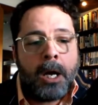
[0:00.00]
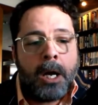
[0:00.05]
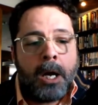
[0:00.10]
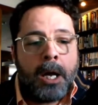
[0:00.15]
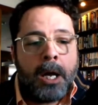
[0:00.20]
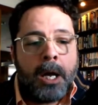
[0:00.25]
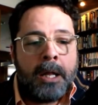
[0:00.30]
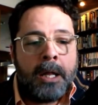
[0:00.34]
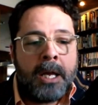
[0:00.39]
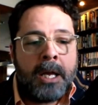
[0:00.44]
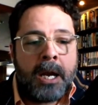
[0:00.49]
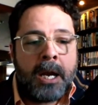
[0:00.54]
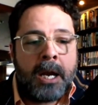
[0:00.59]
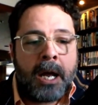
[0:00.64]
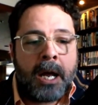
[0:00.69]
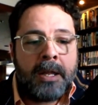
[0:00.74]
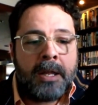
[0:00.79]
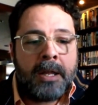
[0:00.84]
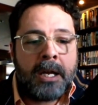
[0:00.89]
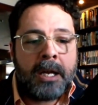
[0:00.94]
And then
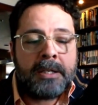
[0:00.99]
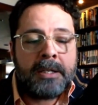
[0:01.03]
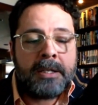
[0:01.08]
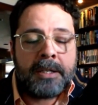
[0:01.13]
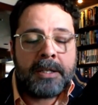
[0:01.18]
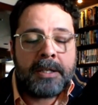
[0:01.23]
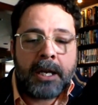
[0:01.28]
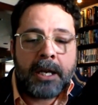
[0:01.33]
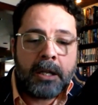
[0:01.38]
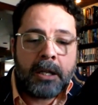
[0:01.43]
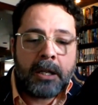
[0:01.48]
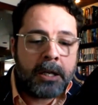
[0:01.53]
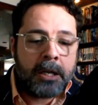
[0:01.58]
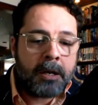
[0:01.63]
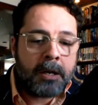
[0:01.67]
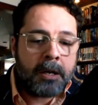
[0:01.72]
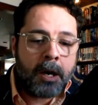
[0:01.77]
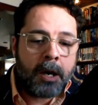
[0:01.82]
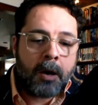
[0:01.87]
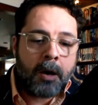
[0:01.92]
I think
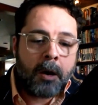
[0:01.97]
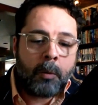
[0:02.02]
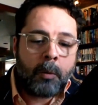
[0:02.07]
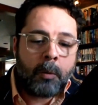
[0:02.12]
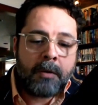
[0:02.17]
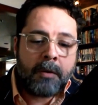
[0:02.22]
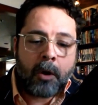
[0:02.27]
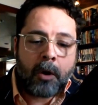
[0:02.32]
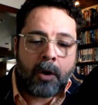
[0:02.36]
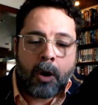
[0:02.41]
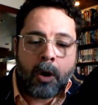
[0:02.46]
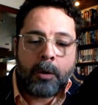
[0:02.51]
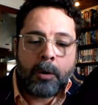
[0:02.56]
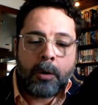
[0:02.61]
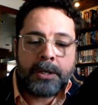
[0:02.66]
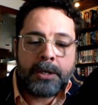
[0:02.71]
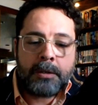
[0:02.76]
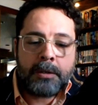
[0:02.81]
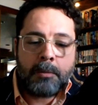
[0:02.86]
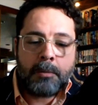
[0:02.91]
secondly, we have
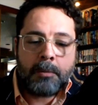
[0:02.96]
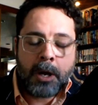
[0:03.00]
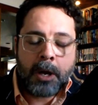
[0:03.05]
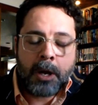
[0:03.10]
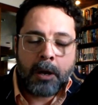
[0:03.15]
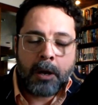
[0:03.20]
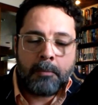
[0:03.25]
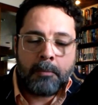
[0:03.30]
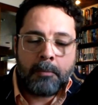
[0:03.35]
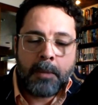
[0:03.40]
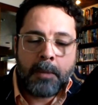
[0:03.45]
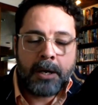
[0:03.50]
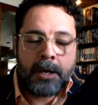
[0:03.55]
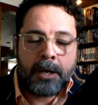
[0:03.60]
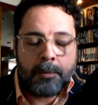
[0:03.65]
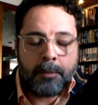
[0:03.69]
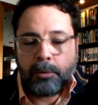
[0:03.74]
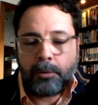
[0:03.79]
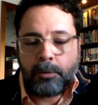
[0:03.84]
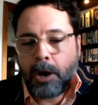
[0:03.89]
always
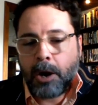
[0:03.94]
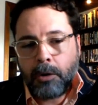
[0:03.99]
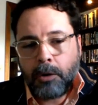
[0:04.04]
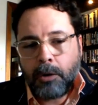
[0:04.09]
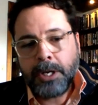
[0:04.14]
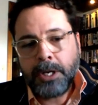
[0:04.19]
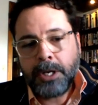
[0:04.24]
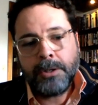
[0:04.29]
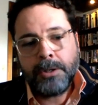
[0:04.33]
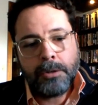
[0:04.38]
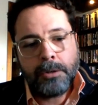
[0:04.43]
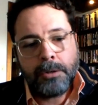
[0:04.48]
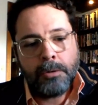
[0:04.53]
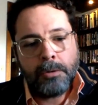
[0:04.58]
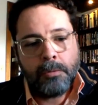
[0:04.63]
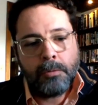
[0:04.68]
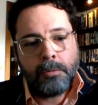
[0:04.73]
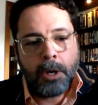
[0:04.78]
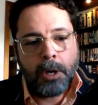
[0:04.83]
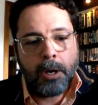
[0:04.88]
made it a priority
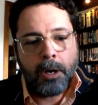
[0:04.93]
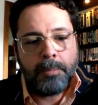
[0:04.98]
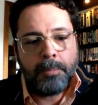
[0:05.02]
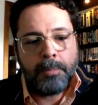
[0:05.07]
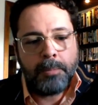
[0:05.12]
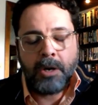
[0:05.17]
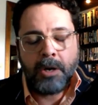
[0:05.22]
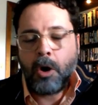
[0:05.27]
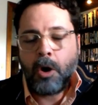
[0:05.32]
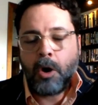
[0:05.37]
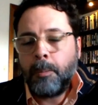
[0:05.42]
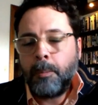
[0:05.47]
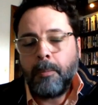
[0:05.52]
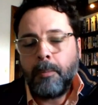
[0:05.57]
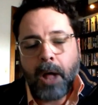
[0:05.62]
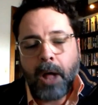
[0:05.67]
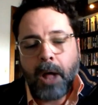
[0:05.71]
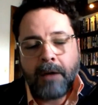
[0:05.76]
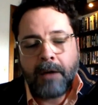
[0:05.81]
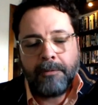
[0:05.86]
to be an
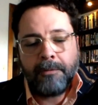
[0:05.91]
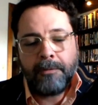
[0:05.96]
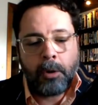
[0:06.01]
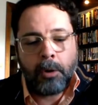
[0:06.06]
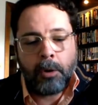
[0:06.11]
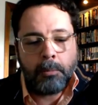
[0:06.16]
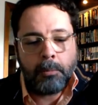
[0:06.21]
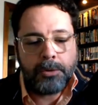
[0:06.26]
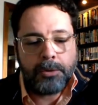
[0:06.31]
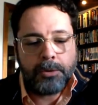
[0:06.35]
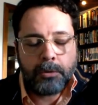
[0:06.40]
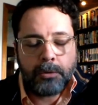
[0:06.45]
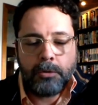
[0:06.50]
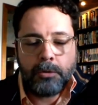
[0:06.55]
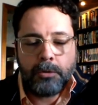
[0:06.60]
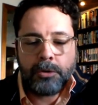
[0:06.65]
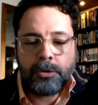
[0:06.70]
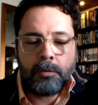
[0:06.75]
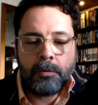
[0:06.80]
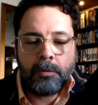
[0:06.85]
open platform
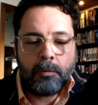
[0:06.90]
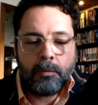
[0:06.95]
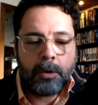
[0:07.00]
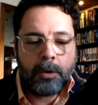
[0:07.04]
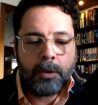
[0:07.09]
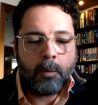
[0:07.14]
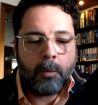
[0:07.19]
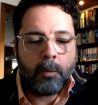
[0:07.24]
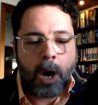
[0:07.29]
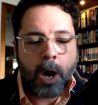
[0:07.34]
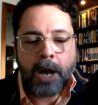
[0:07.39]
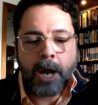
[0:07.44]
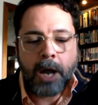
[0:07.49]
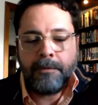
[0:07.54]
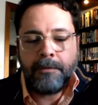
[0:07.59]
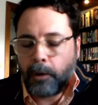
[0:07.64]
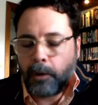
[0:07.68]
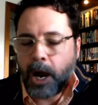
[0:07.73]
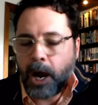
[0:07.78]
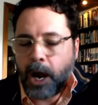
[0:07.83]
solution with a
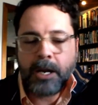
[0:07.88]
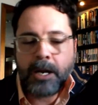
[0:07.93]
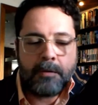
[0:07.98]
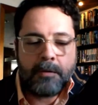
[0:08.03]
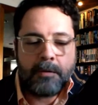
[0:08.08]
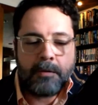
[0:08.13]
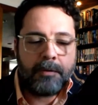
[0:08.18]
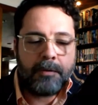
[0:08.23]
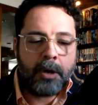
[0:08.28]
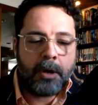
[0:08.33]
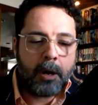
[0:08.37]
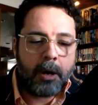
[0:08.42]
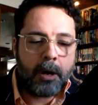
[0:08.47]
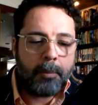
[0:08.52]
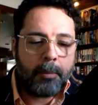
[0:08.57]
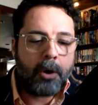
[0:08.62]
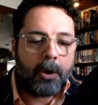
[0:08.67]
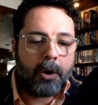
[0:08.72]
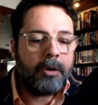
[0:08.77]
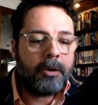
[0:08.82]
wide variety of
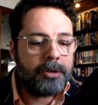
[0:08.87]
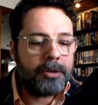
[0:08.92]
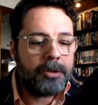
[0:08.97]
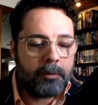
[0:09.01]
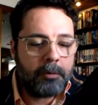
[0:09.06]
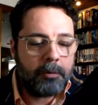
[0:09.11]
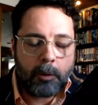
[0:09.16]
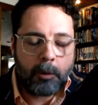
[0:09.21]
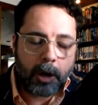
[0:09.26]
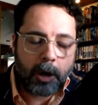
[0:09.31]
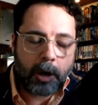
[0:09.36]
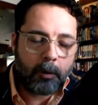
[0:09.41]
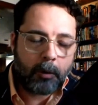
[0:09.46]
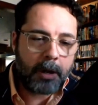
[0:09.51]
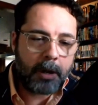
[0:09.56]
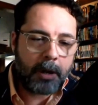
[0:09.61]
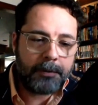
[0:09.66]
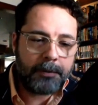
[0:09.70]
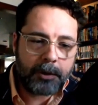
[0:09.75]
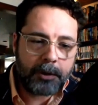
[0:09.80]
partners that we work
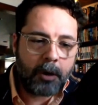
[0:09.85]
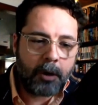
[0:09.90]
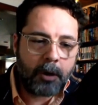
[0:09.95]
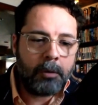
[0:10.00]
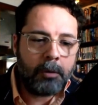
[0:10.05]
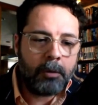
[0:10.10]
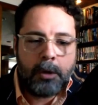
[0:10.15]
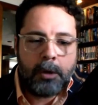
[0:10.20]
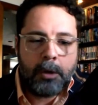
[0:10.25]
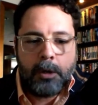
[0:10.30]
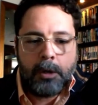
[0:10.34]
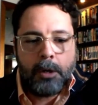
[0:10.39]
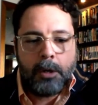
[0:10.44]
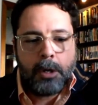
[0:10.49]
with. So